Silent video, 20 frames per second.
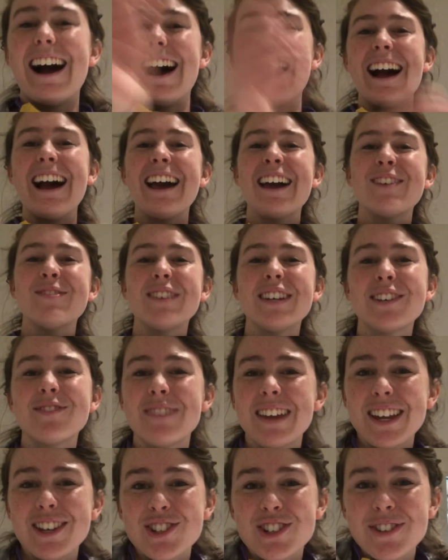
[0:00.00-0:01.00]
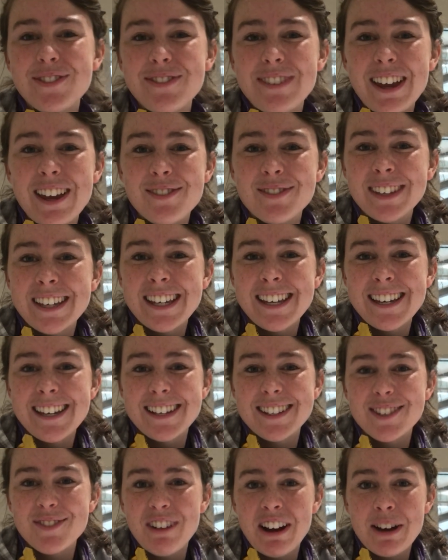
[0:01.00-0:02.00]
Hi, Big Makeshift family,
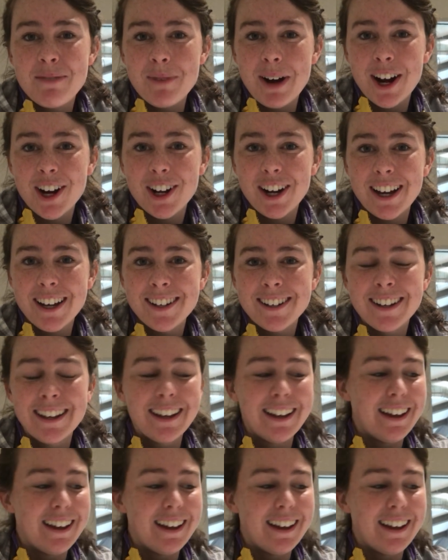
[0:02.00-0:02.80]
it's Mary Margaret.